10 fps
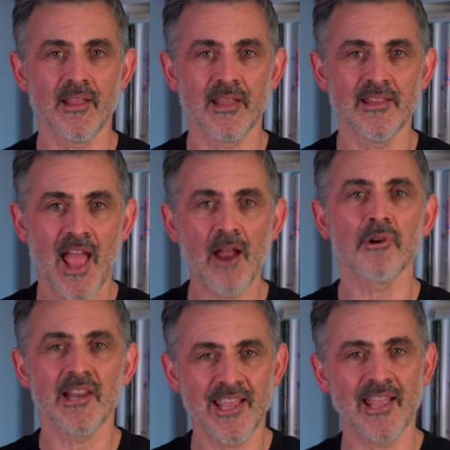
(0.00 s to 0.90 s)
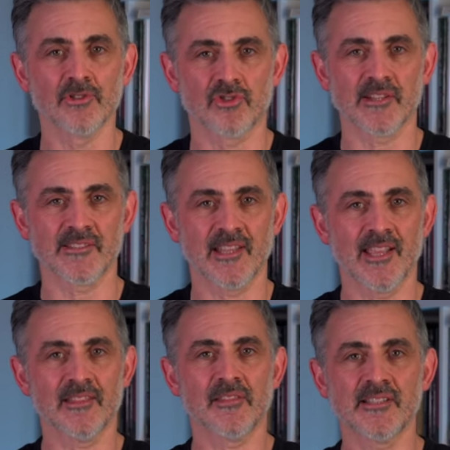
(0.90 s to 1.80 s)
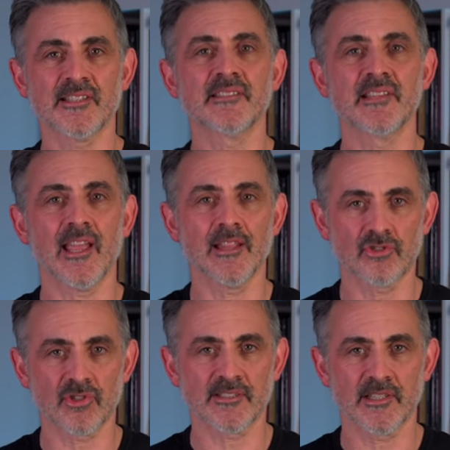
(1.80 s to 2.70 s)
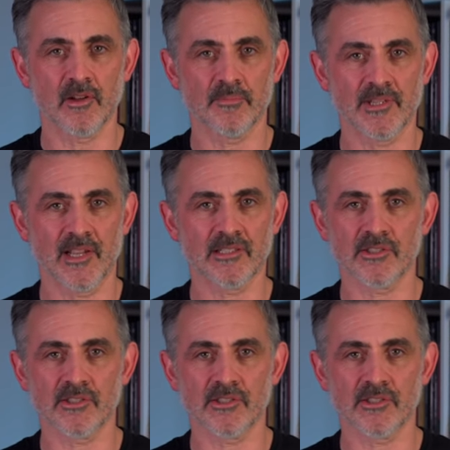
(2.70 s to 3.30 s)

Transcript: inherently interesting. This is an interesting object.